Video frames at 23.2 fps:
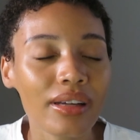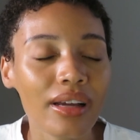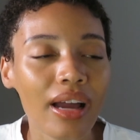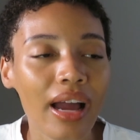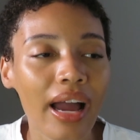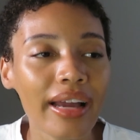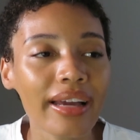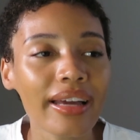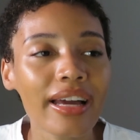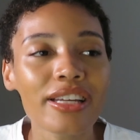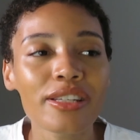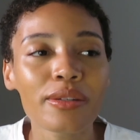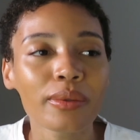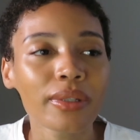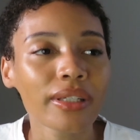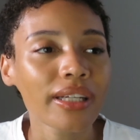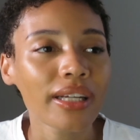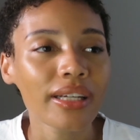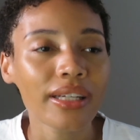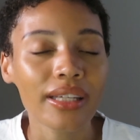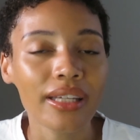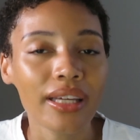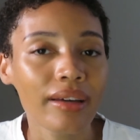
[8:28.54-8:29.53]
I guess we
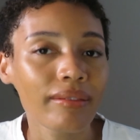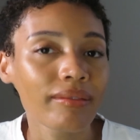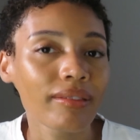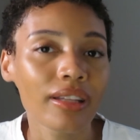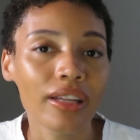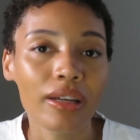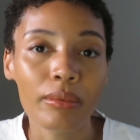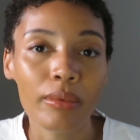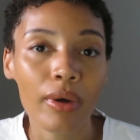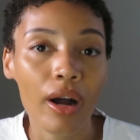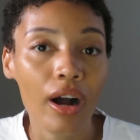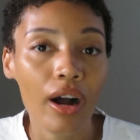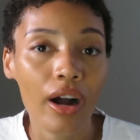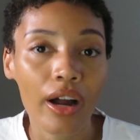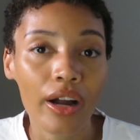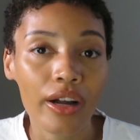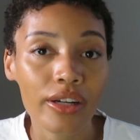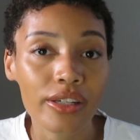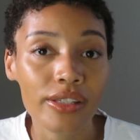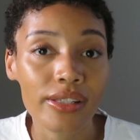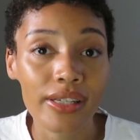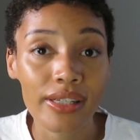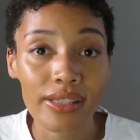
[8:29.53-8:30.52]
didn't give them
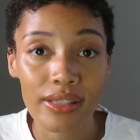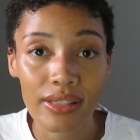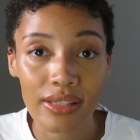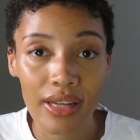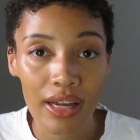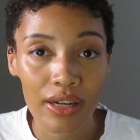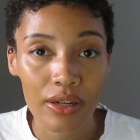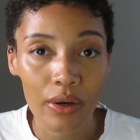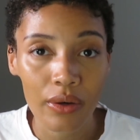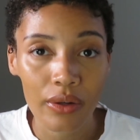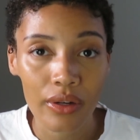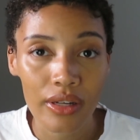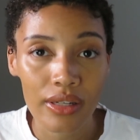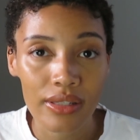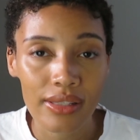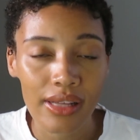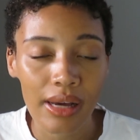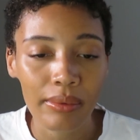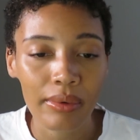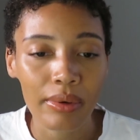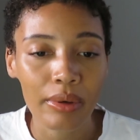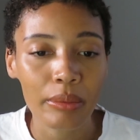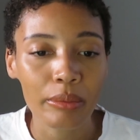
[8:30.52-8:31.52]
our 60-day notice
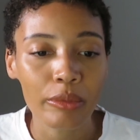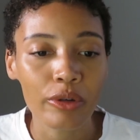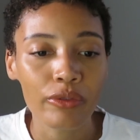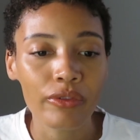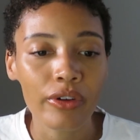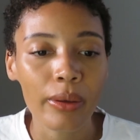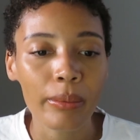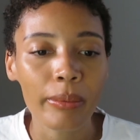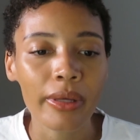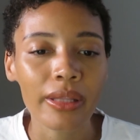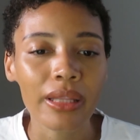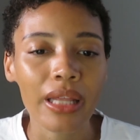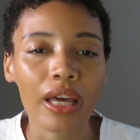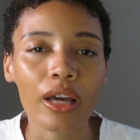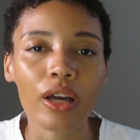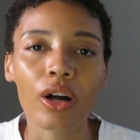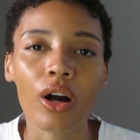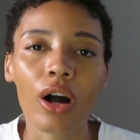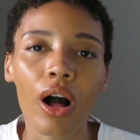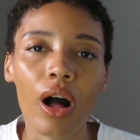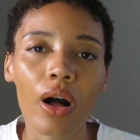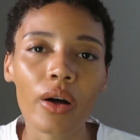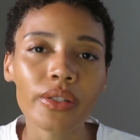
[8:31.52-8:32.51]
that we were moving, but they
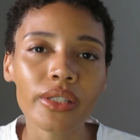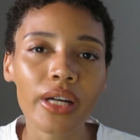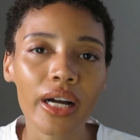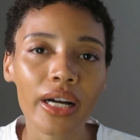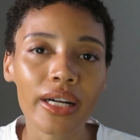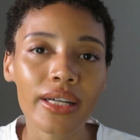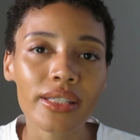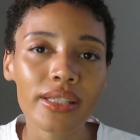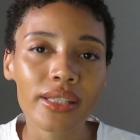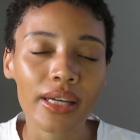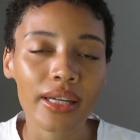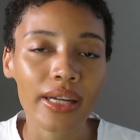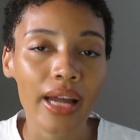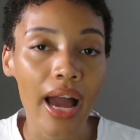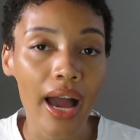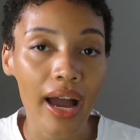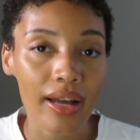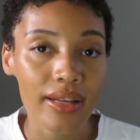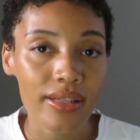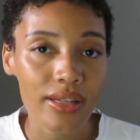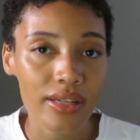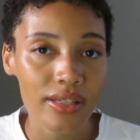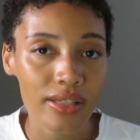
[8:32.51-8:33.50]
called us and
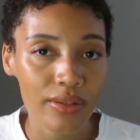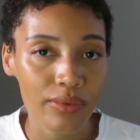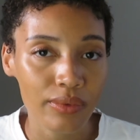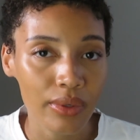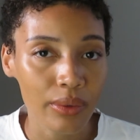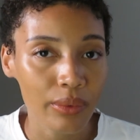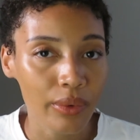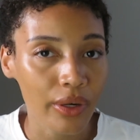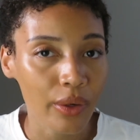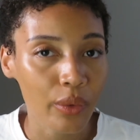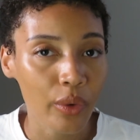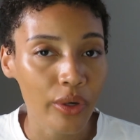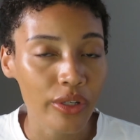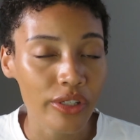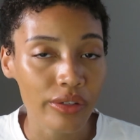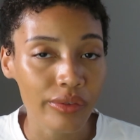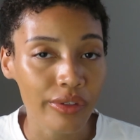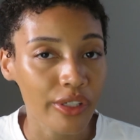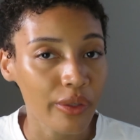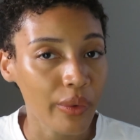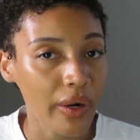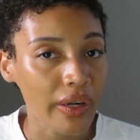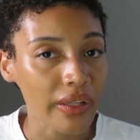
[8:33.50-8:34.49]
asked us if we were going to
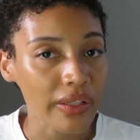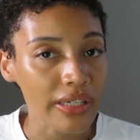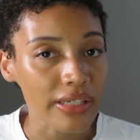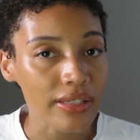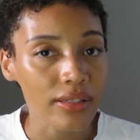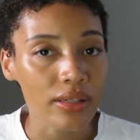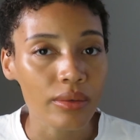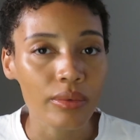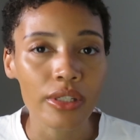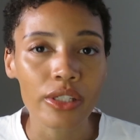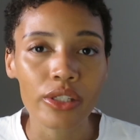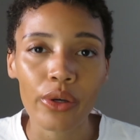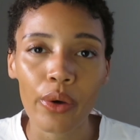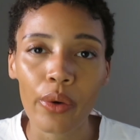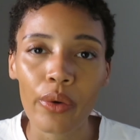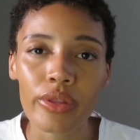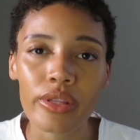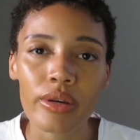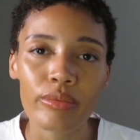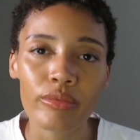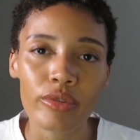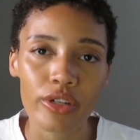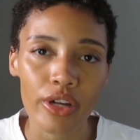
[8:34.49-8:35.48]
renew our lease, and we told
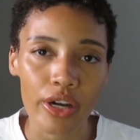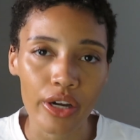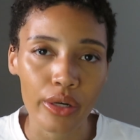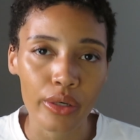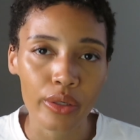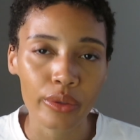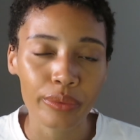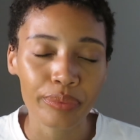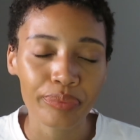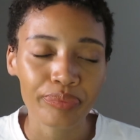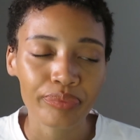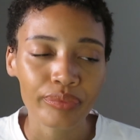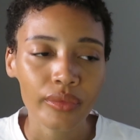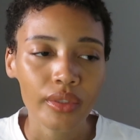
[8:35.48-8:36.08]
them no.